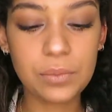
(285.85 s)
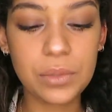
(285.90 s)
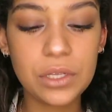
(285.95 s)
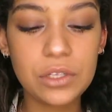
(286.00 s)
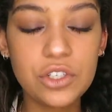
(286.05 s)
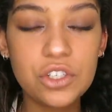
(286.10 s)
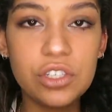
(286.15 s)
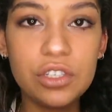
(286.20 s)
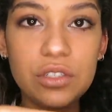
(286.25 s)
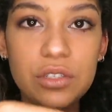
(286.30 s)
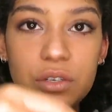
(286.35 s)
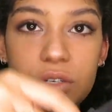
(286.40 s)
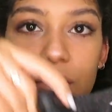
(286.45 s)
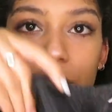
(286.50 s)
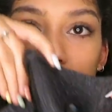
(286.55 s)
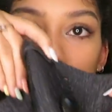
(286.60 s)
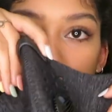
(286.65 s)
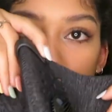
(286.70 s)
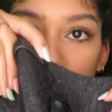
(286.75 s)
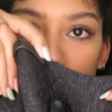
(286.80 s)
it pinches
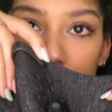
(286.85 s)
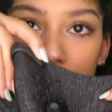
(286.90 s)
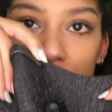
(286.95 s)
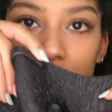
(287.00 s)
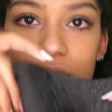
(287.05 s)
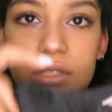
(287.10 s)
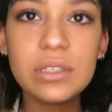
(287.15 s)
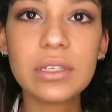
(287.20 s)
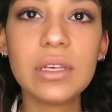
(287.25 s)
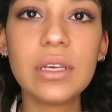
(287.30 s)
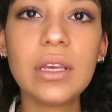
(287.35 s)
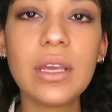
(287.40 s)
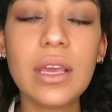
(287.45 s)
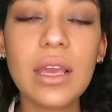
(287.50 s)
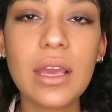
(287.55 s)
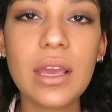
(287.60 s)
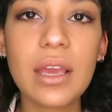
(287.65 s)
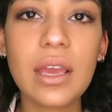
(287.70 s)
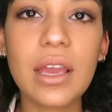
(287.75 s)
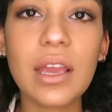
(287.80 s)
on your nose,
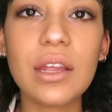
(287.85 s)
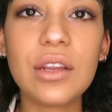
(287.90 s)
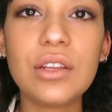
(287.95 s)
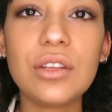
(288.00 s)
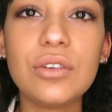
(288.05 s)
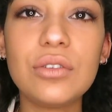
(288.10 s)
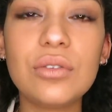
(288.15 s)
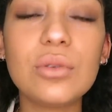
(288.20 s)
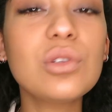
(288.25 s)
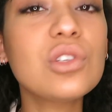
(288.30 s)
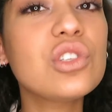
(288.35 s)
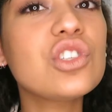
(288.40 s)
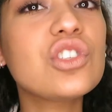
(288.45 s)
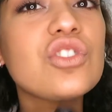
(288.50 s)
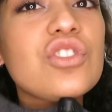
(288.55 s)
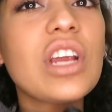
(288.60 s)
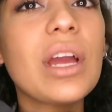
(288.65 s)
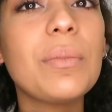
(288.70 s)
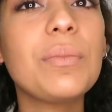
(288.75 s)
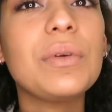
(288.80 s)
and you
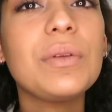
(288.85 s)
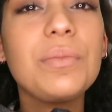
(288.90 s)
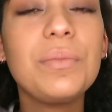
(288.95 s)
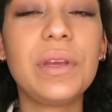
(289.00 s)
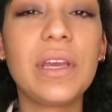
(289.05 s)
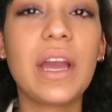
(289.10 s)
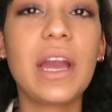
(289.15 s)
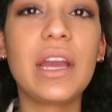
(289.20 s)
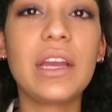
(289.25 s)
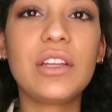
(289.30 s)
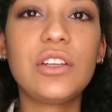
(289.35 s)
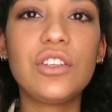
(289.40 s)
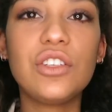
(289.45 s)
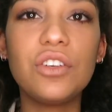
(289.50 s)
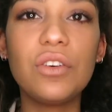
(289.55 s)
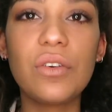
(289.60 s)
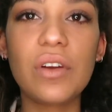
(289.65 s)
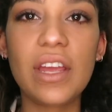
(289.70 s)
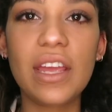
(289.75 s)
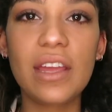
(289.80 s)
strap it behind
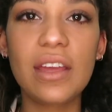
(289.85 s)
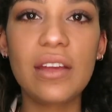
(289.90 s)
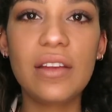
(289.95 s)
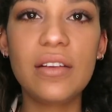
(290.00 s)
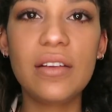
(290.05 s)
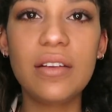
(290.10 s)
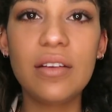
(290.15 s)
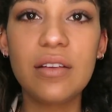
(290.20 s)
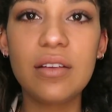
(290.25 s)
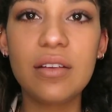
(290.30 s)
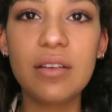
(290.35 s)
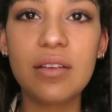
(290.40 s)
your head.